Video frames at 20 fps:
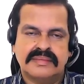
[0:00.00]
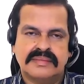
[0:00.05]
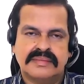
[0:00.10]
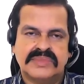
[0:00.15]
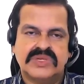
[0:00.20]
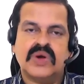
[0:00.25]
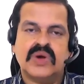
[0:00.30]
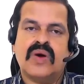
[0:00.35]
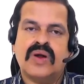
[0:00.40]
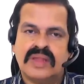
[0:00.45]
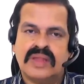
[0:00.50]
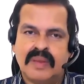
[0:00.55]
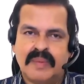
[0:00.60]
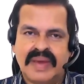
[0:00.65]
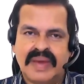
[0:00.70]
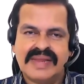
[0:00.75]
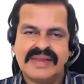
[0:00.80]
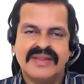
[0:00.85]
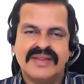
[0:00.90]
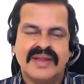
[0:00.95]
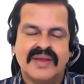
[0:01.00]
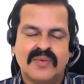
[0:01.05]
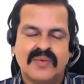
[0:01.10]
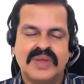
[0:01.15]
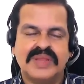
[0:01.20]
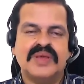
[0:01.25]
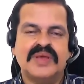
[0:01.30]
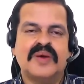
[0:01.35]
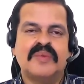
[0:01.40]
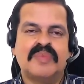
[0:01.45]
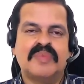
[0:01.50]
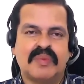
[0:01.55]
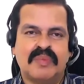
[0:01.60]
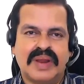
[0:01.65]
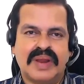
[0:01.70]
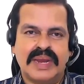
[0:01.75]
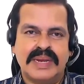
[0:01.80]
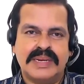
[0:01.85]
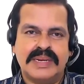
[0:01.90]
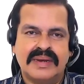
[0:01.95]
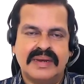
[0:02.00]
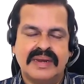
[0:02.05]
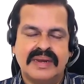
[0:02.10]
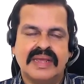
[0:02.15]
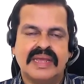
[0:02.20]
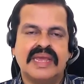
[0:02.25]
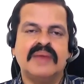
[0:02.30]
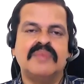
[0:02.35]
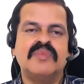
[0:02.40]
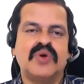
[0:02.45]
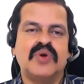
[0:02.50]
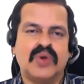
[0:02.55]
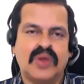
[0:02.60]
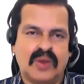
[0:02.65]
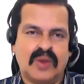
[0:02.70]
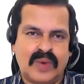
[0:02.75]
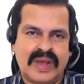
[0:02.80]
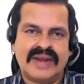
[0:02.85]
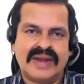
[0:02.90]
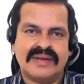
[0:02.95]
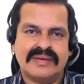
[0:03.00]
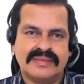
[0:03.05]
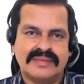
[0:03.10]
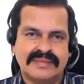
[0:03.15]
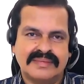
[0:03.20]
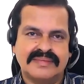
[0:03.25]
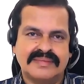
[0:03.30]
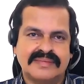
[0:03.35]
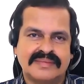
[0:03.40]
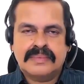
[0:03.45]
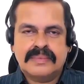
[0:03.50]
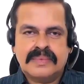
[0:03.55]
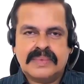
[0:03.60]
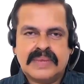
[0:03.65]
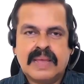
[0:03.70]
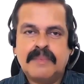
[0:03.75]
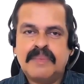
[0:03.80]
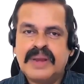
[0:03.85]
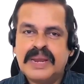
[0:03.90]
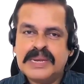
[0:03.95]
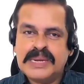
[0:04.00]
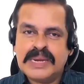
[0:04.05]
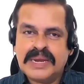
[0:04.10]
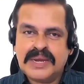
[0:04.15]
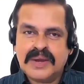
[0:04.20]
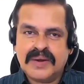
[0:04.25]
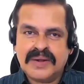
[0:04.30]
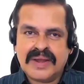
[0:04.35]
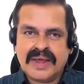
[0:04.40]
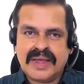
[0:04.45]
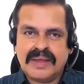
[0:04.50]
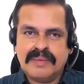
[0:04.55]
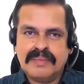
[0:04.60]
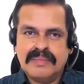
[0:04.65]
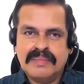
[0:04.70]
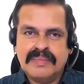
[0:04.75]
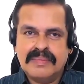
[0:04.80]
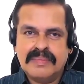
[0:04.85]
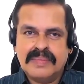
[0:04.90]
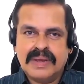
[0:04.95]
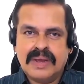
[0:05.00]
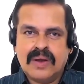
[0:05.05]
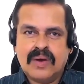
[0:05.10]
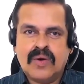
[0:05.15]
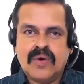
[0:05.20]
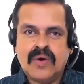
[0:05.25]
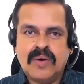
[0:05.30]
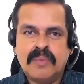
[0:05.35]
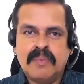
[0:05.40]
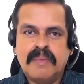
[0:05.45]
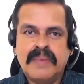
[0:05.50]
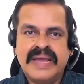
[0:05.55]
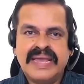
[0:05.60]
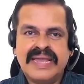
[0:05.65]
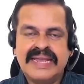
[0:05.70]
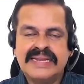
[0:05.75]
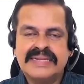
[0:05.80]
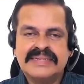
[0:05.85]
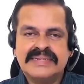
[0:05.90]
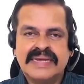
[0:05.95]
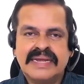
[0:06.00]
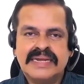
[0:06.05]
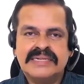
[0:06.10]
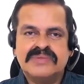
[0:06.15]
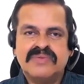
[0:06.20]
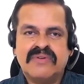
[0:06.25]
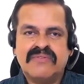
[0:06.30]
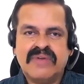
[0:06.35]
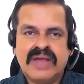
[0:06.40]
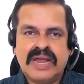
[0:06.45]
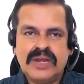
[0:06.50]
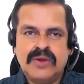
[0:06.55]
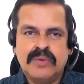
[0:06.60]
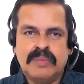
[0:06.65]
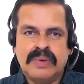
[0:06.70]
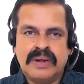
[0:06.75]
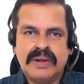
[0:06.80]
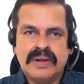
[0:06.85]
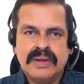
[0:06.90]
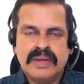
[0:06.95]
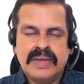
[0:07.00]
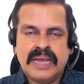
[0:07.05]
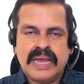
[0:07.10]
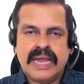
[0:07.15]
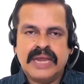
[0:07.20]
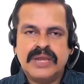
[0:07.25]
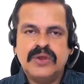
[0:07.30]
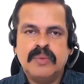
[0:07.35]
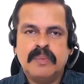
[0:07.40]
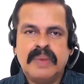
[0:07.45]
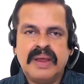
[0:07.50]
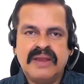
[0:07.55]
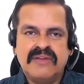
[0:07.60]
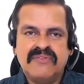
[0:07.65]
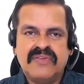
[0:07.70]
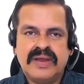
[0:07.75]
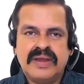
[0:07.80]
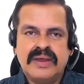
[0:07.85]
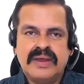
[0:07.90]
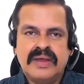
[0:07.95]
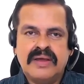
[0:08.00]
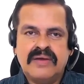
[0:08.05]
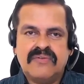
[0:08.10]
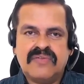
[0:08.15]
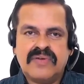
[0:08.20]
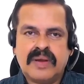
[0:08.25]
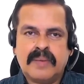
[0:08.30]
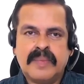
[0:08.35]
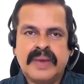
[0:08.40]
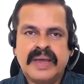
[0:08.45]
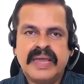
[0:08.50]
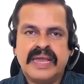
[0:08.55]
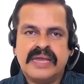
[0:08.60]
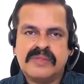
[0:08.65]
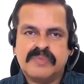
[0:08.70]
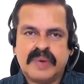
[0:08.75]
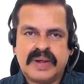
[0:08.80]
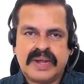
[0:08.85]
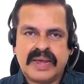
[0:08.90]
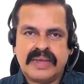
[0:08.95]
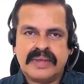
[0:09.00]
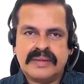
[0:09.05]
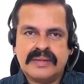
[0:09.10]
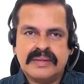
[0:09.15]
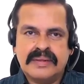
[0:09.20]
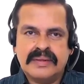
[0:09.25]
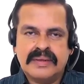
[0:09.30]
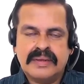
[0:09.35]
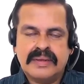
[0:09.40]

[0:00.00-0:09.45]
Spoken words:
So all the best with your preparation. Keep doing well. Appreciate your time. Hope my insights were valuable and you benefit from my expertise.